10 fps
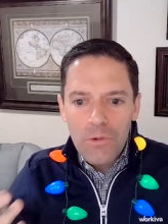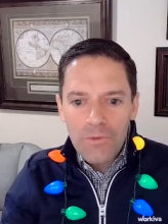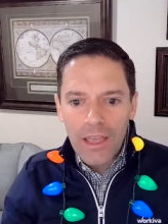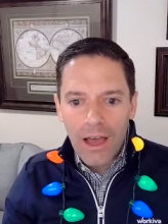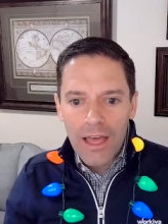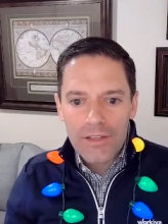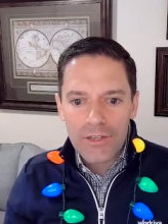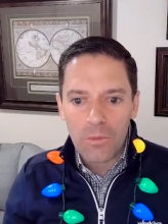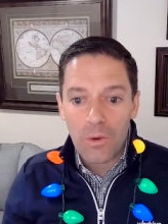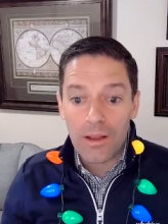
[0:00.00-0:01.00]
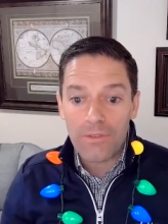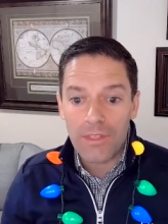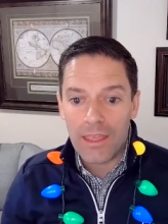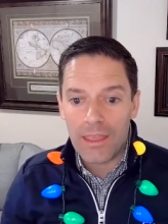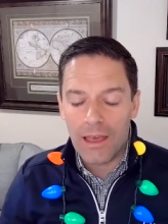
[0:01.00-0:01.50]
moving on to one of
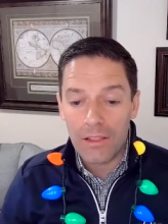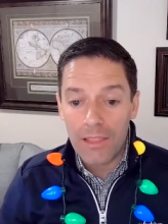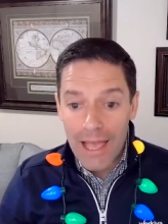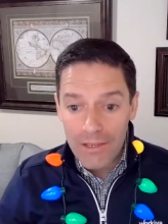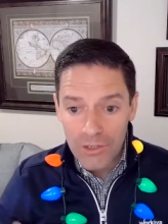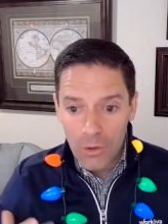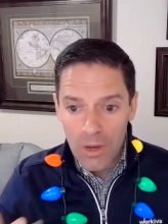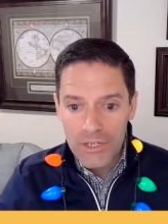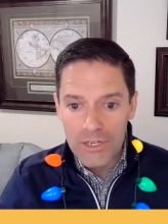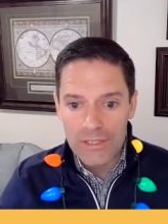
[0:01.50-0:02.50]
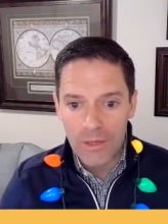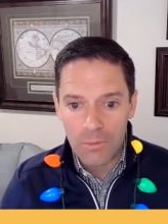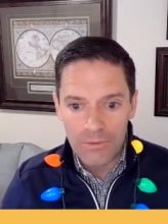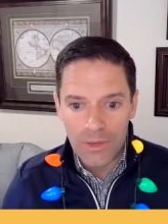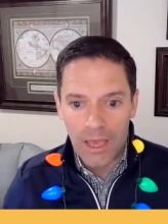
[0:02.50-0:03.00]
the uh, last questions that
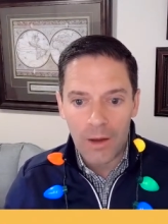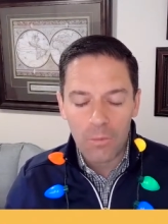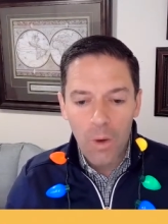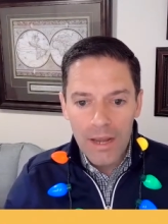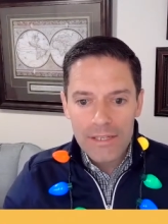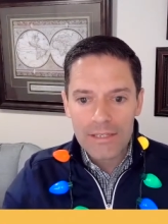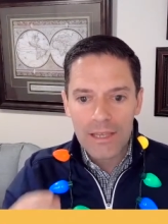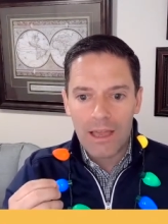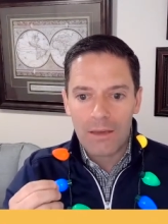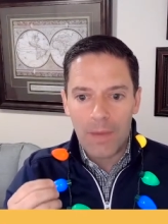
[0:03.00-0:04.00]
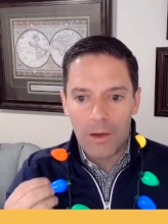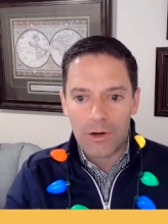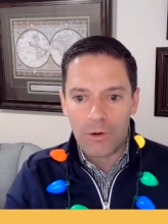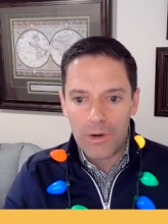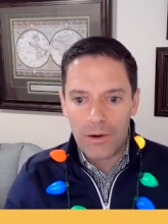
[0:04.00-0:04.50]
we've got, wanted to talk about
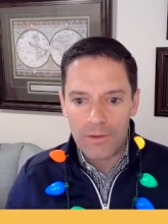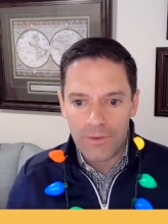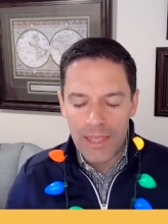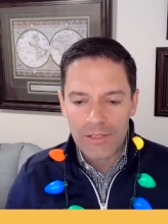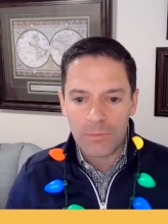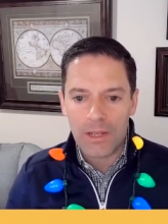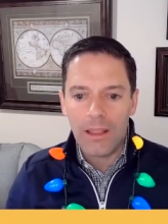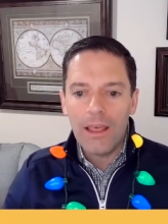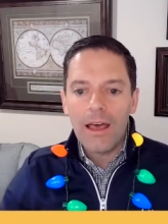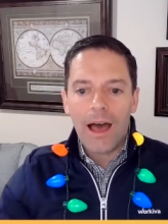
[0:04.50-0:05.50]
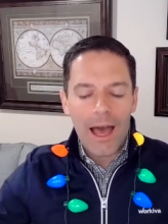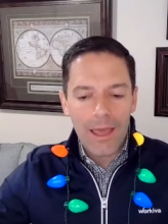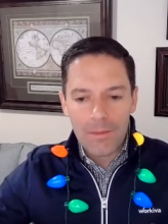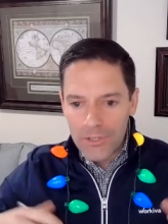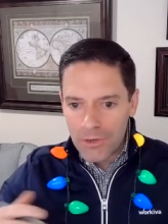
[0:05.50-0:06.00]
career advancement
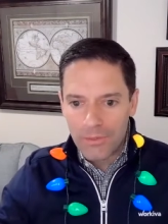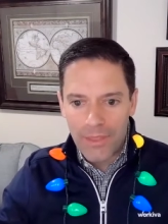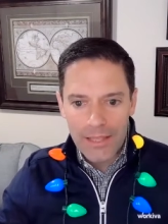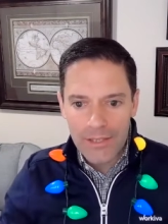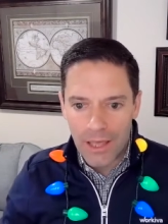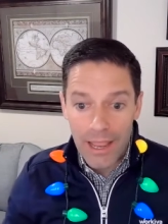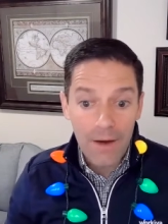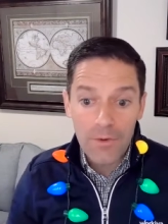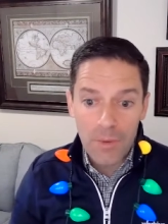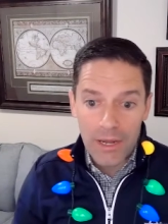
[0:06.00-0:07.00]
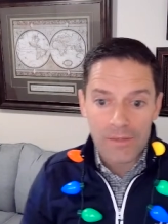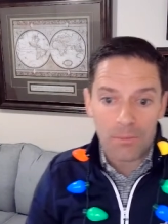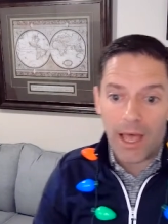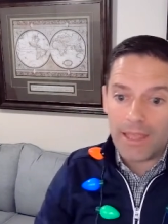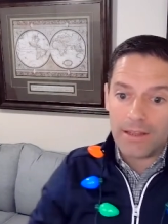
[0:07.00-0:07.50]
I'm certain that's on everybody's
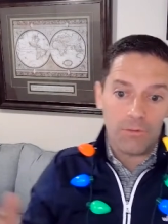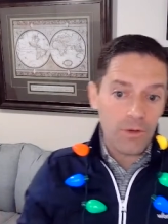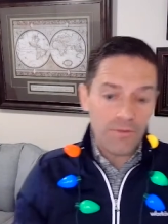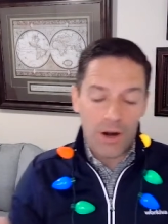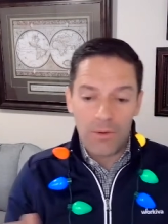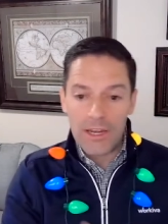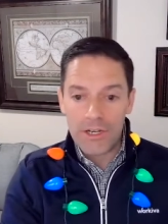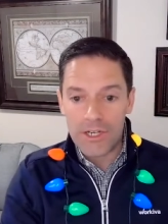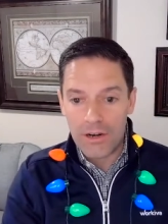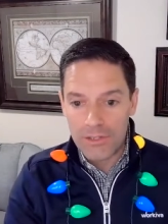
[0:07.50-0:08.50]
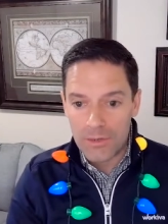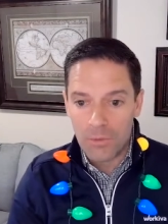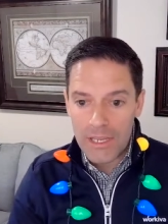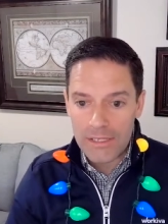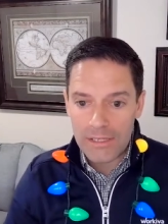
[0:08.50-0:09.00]
mind, and we've already shared some
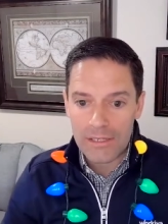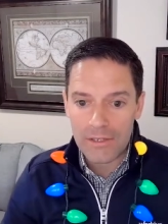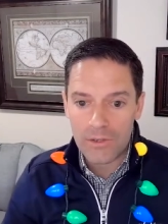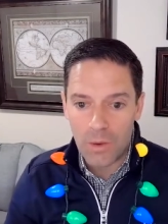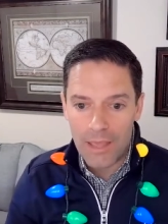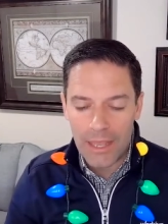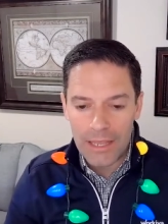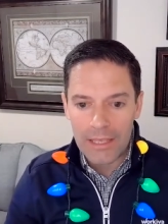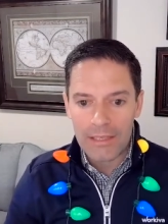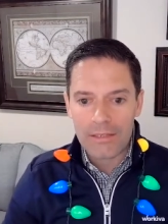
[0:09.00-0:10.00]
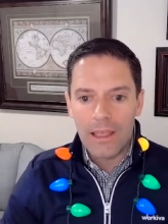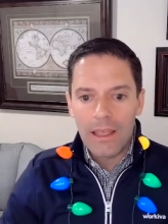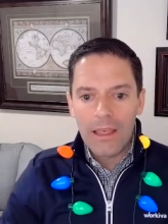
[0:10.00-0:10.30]
reasons as to why that is.